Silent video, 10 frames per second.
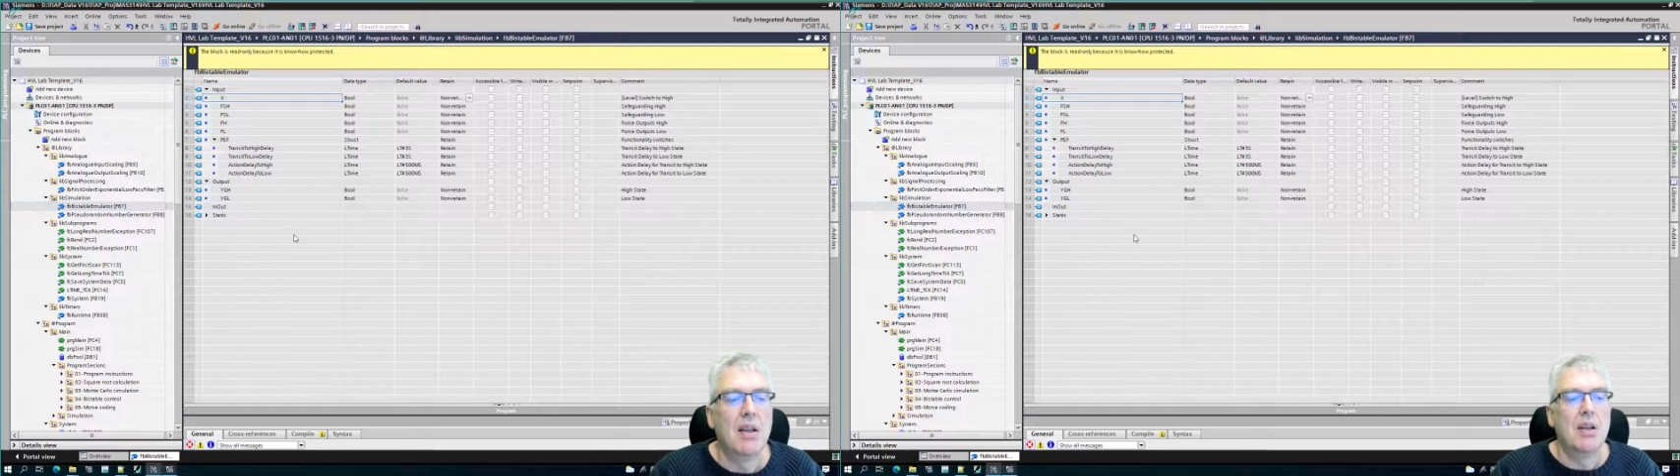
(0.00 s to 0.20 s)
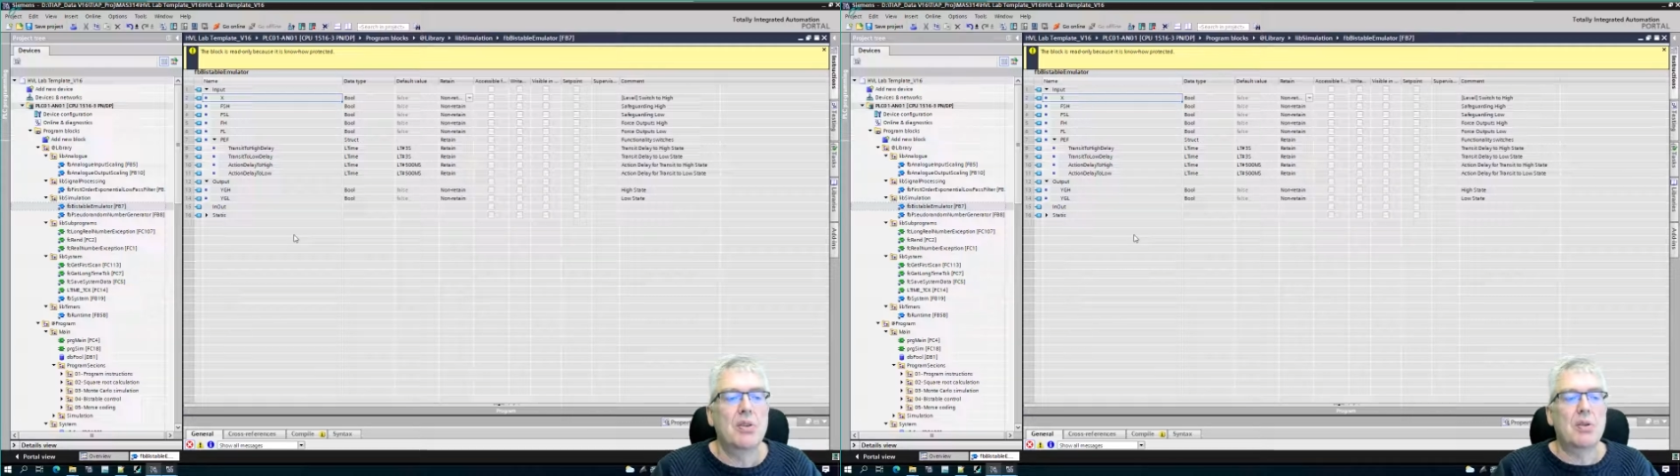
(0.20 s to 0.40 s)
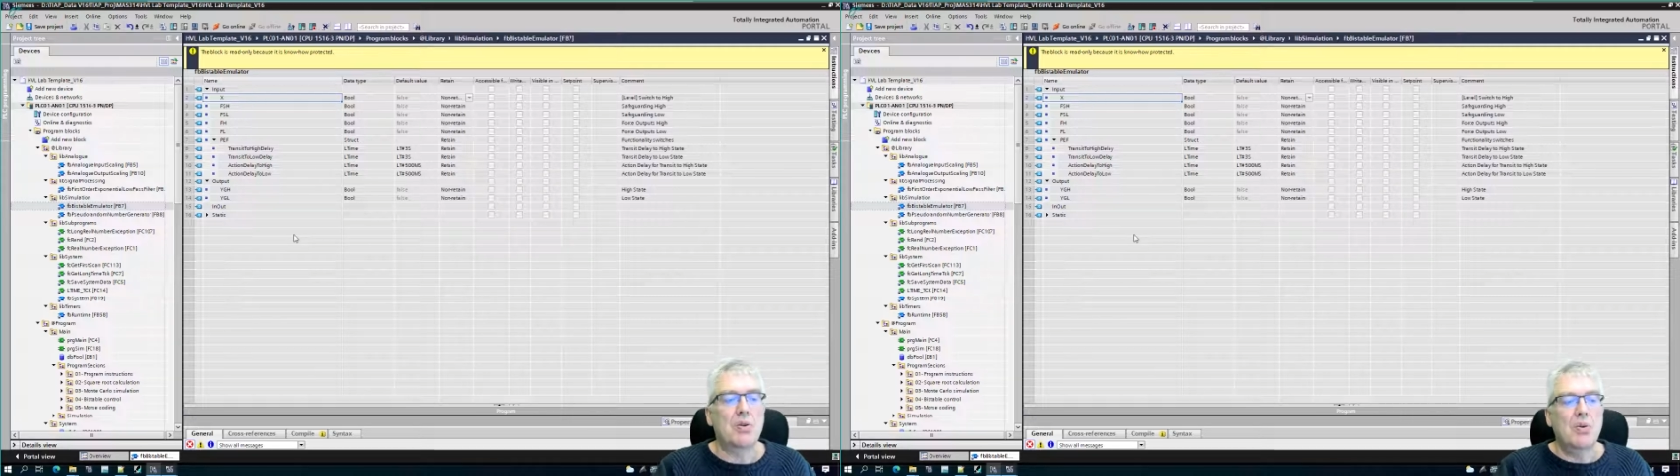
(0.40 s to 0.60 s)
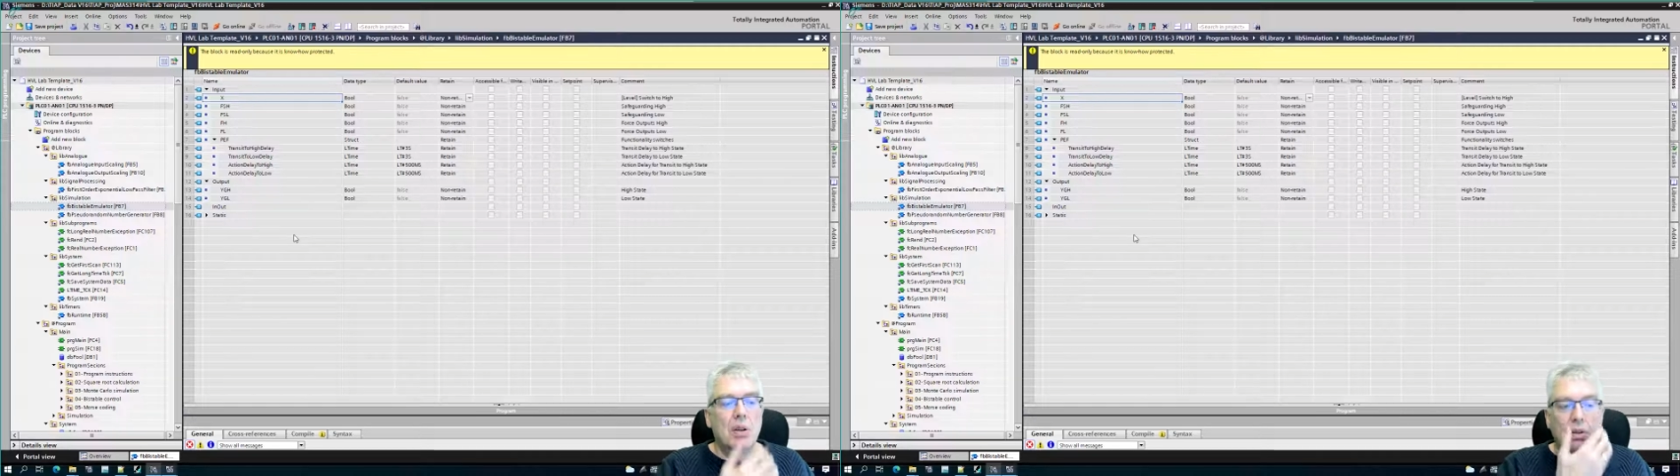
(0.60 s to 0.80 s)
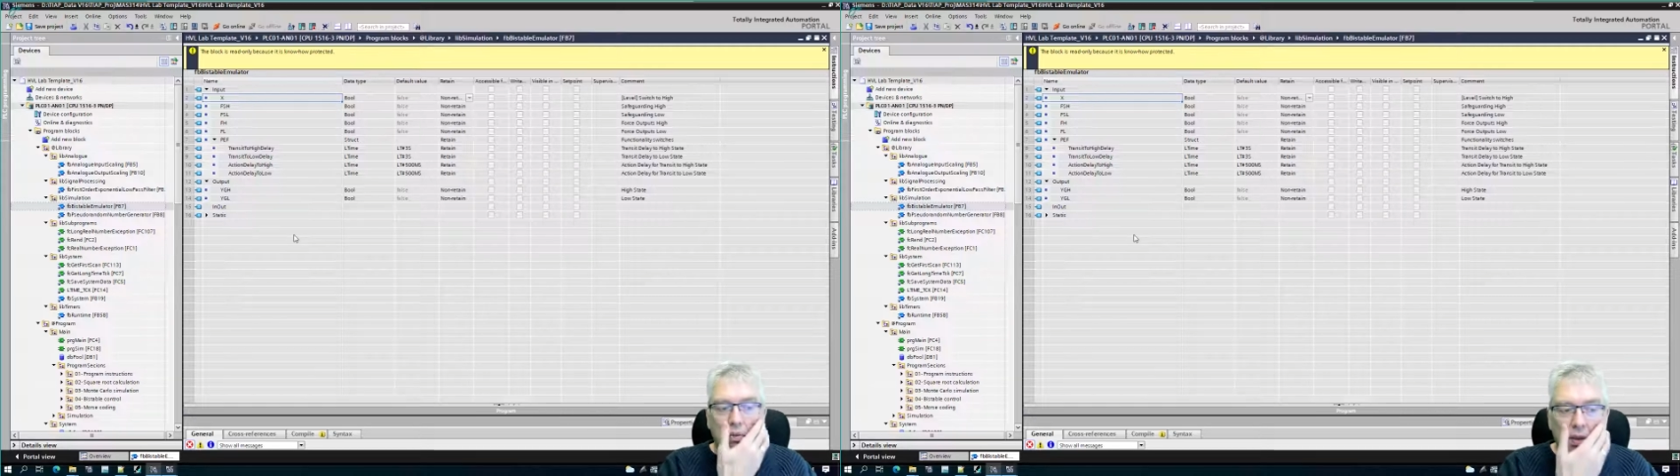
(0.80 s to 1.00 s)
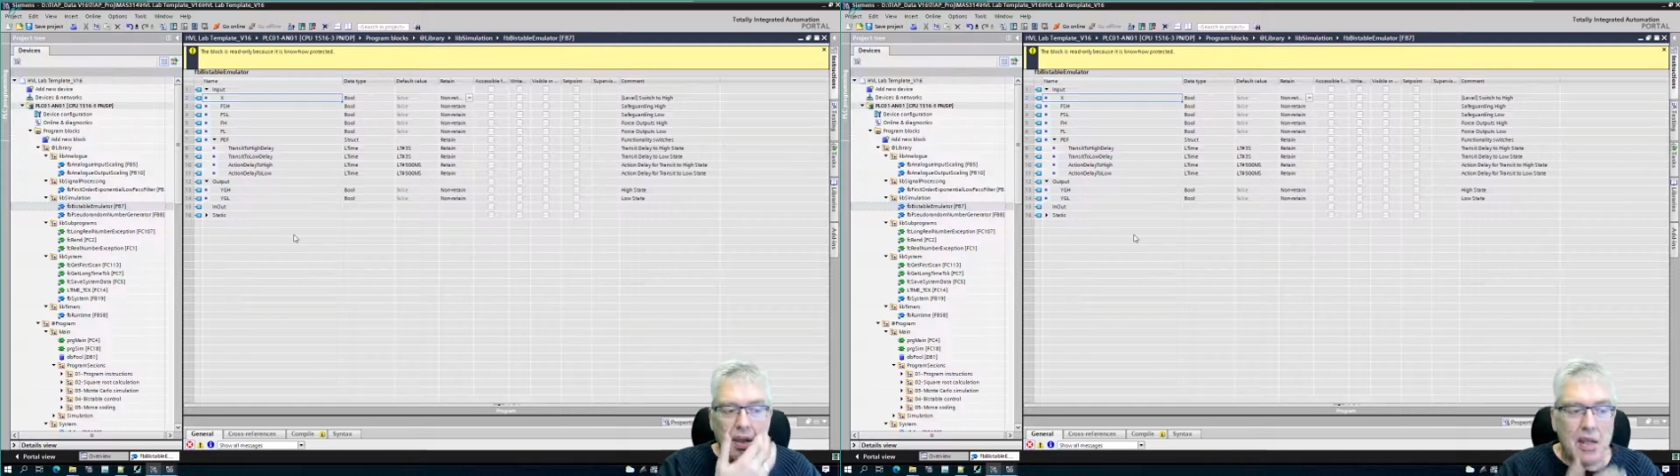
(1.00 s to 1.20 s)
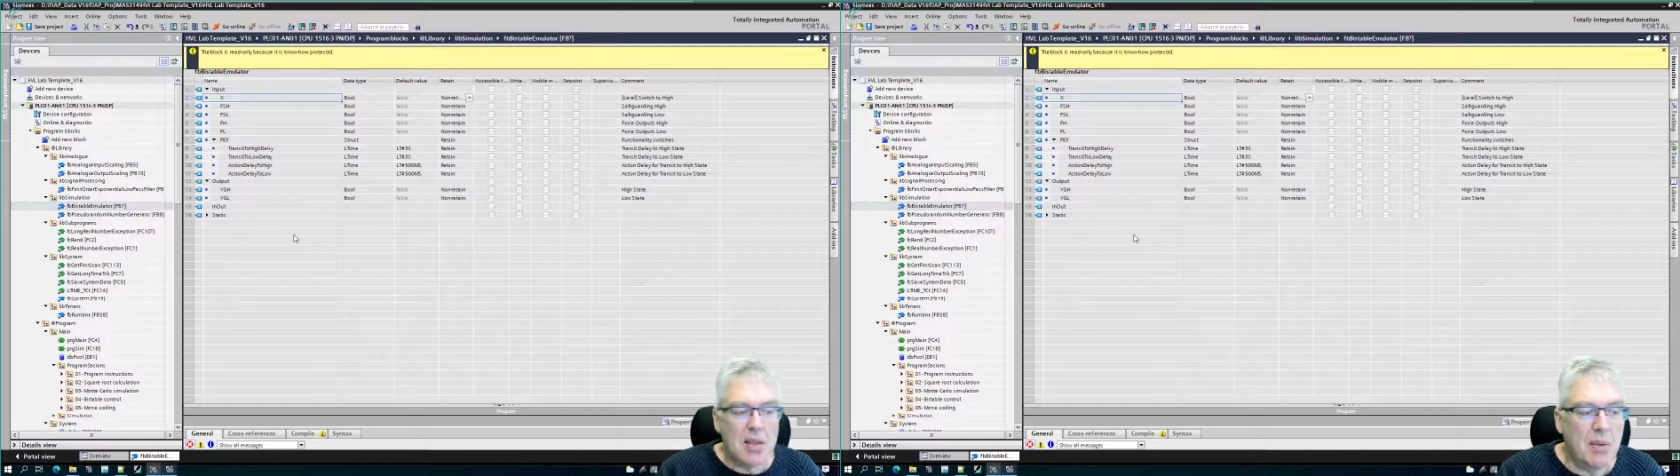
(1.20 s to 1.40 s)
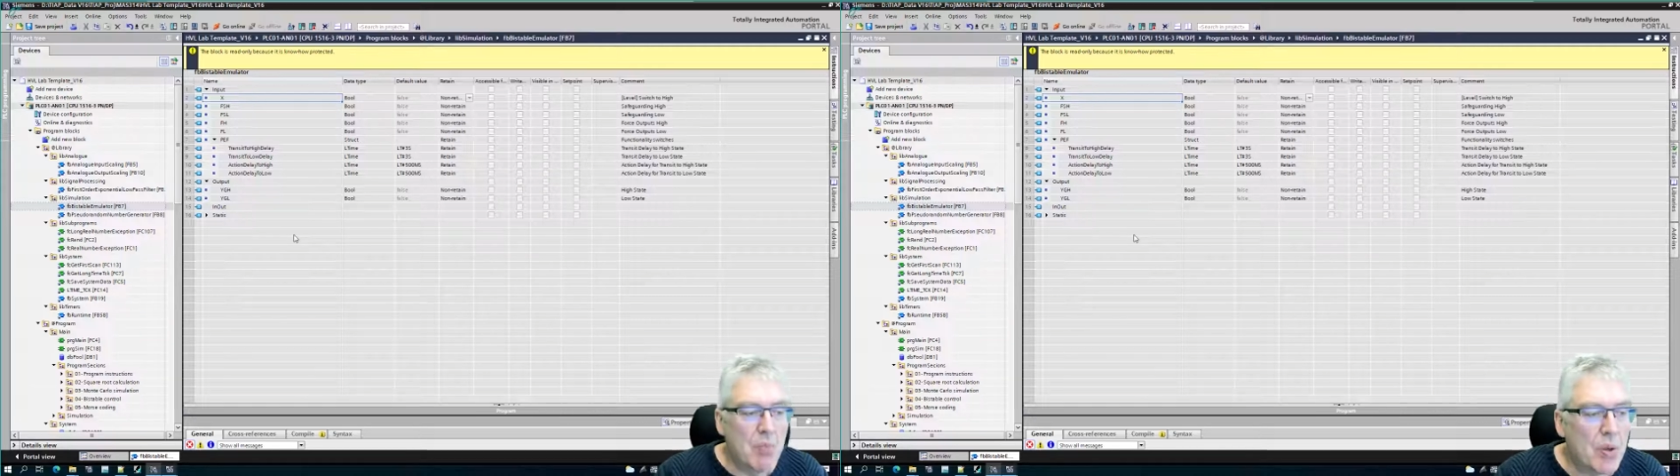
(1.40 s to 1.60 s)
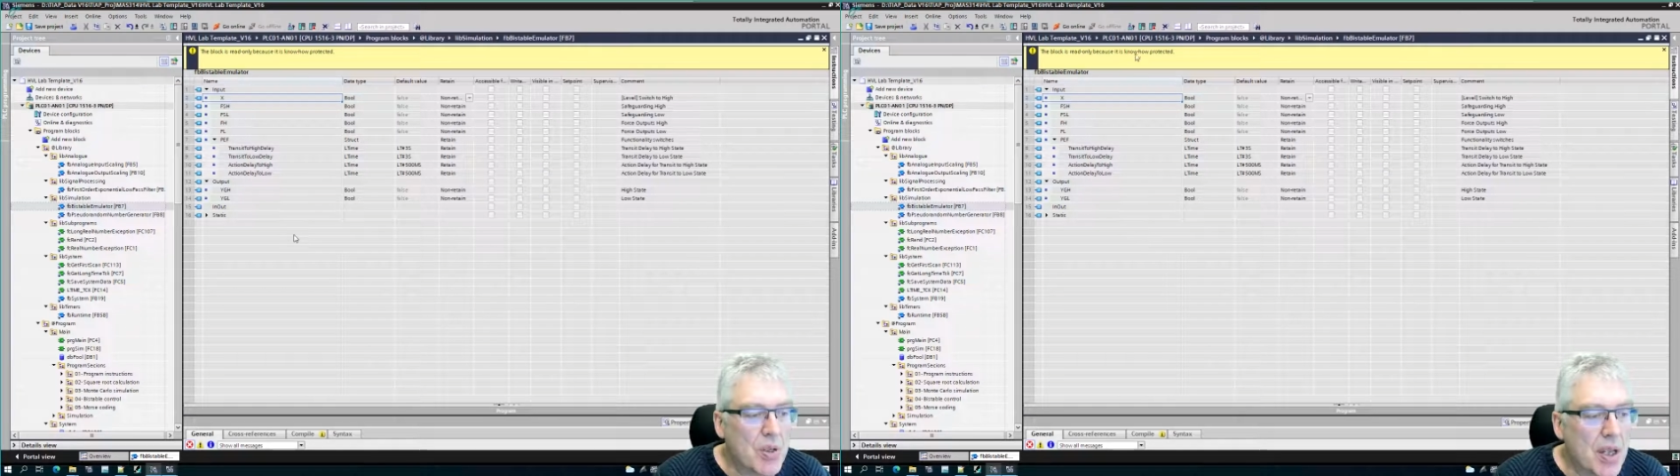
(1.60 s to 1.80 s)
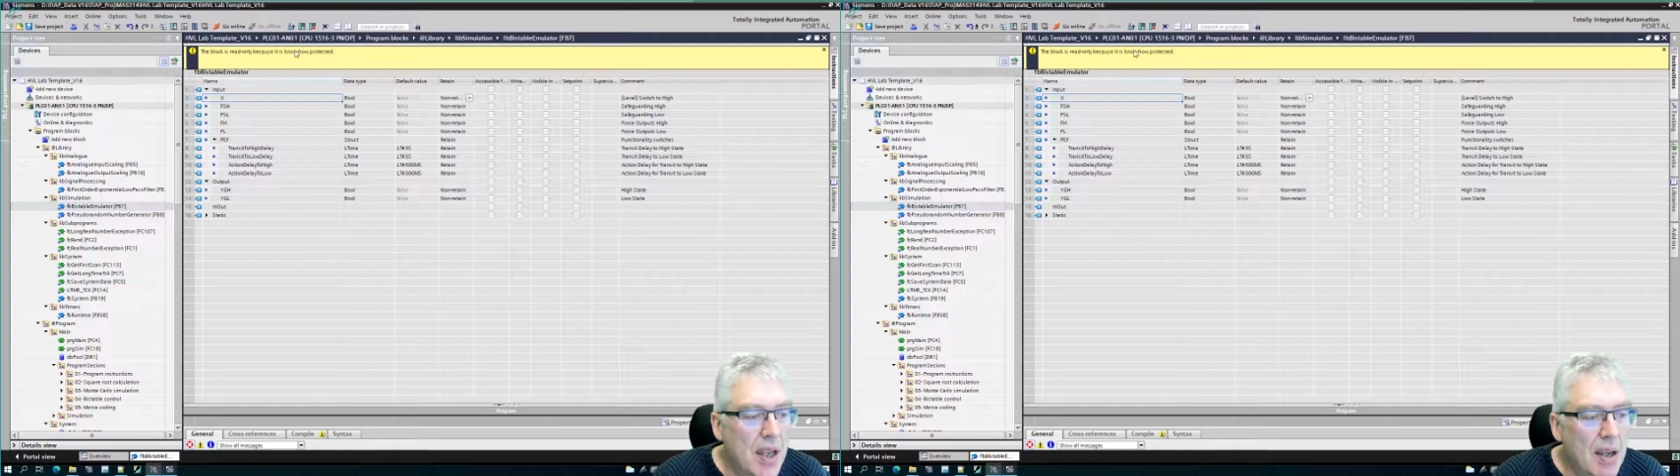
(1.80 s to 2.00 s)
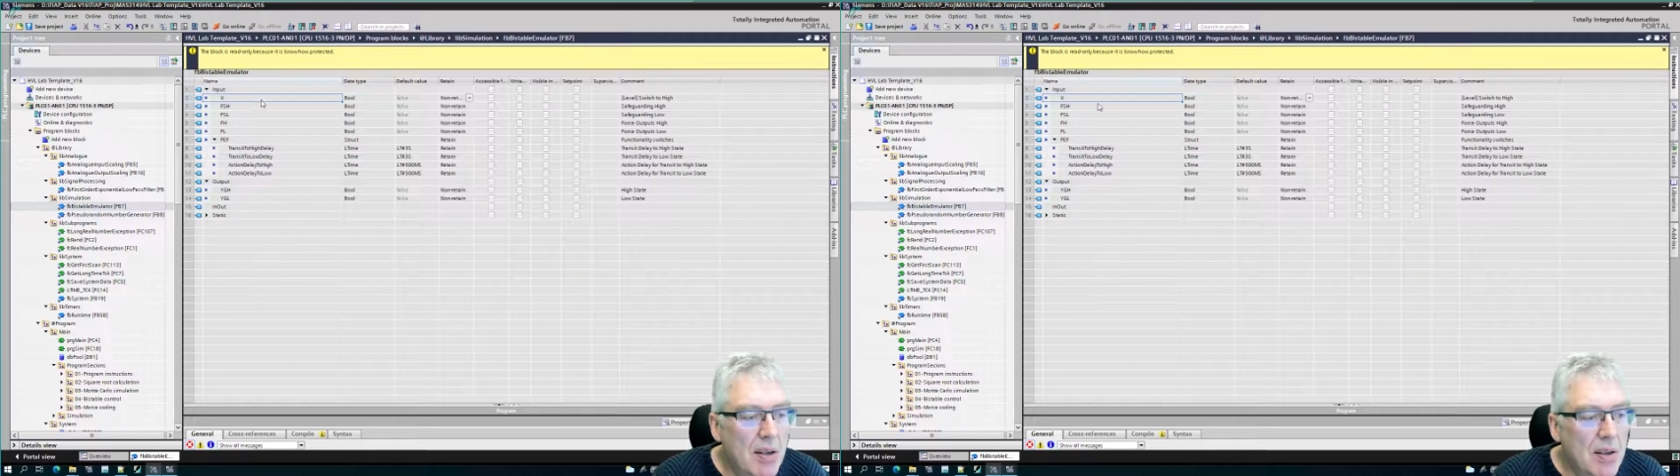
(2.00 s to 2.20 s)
So these inputs here,